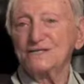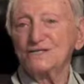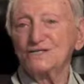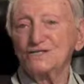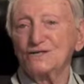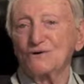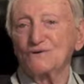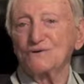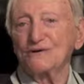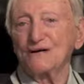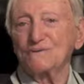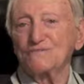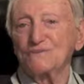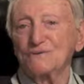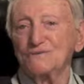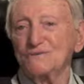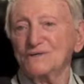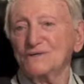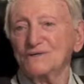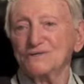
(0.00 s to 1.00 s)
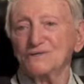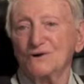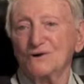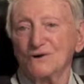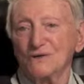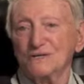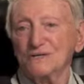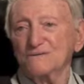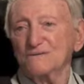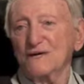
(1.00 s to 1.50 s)
showed up and we
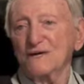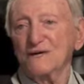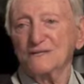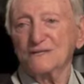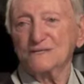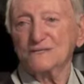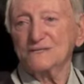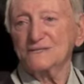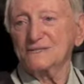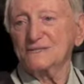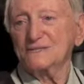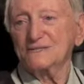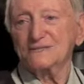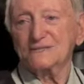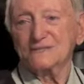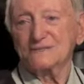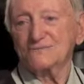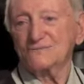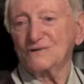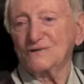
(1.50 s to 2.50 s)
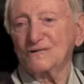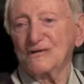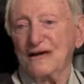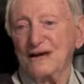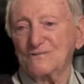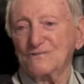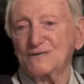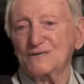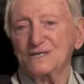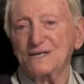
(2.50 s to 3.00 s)
talked about the, what
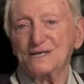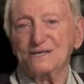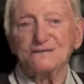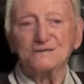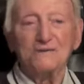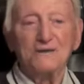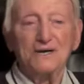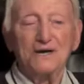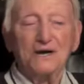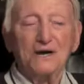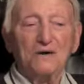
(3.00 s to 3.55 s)
happened here.